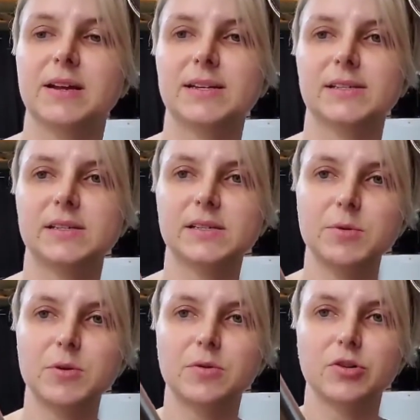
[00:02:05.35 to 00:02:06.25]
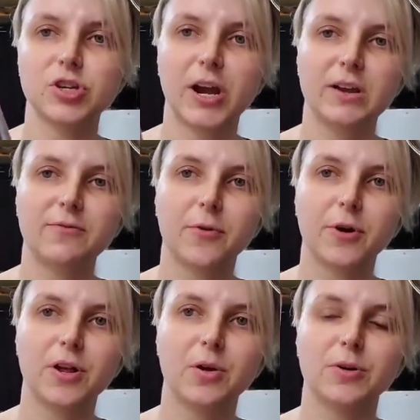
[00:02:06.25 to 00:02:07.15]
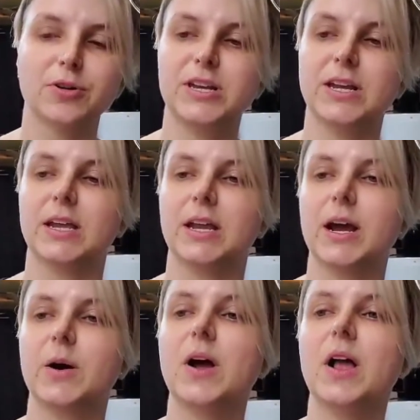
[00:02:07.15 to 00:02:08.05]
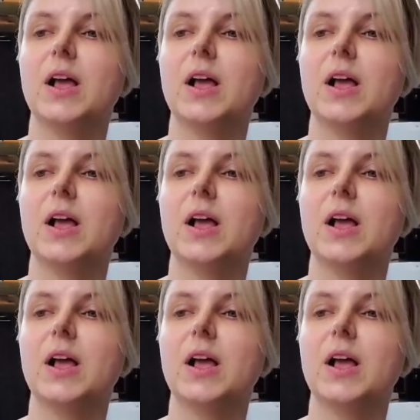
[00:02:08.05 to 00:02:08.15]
nice and smooth and shiny for you when you're taking it out.